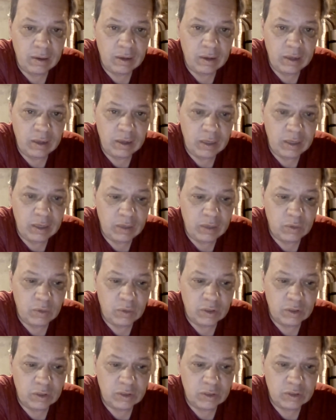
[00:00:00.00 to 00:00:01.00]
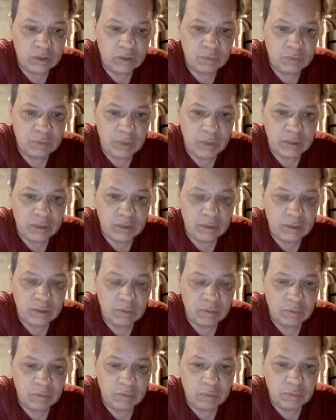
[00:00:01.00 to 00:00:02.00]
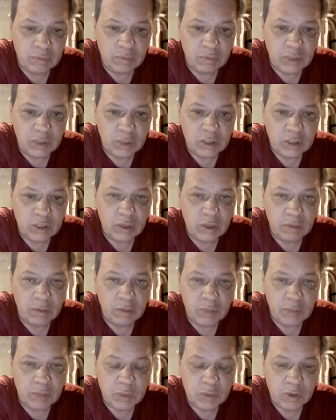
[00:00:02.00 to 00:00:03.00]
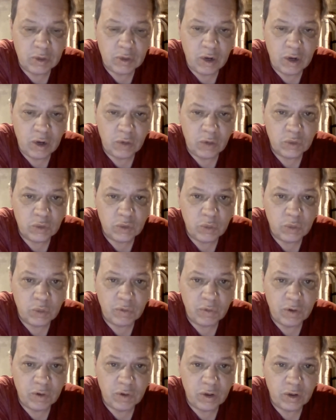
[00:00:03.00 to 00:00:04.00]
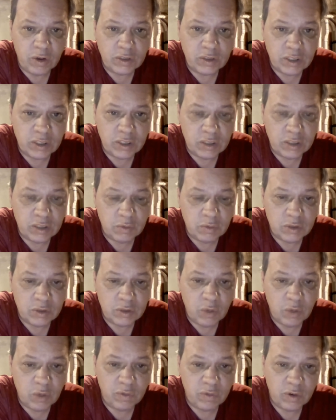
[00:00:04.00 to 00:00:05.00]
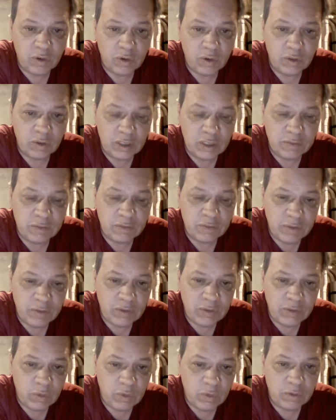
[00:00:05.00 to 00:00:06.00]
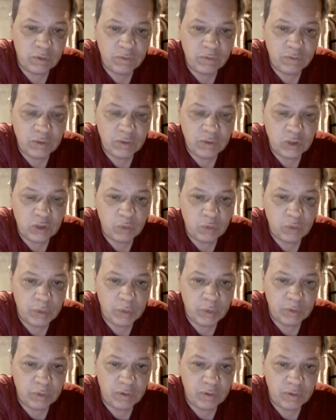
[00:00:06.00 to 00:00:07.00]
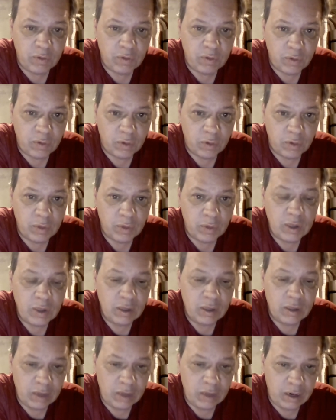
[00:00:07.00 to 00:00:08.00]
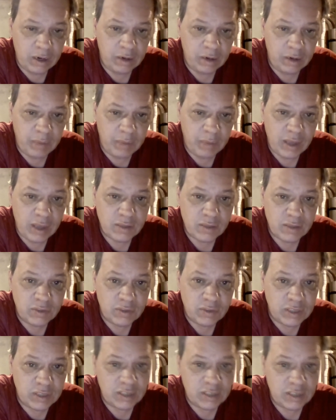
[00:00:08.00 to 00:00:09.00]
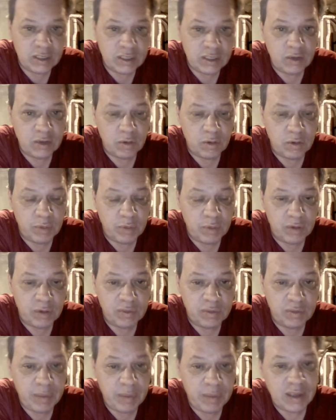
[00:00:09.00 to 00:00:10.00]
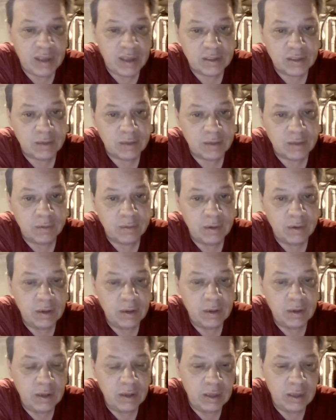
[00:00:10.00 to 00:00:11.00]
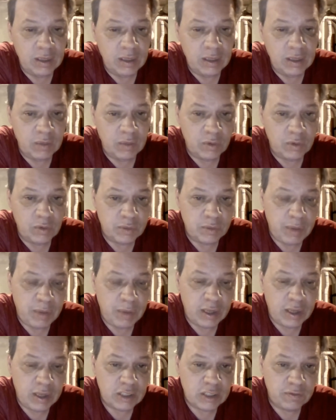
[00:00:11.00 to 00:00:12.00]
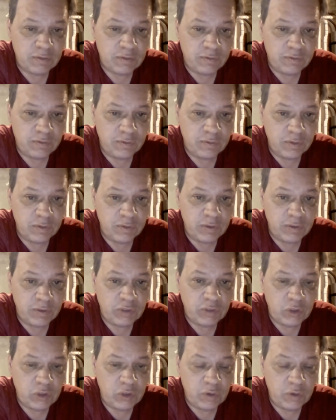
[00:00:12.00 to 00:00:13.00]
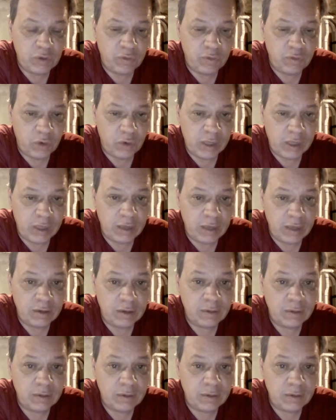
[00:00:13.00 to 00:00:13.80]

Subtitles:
It was based. Mitch McConnell was hoping for a 60. Was hoping for at least 51, 52 people to vote for him. They needed a max of 60 or above to pass it. It was passed 52 to 48.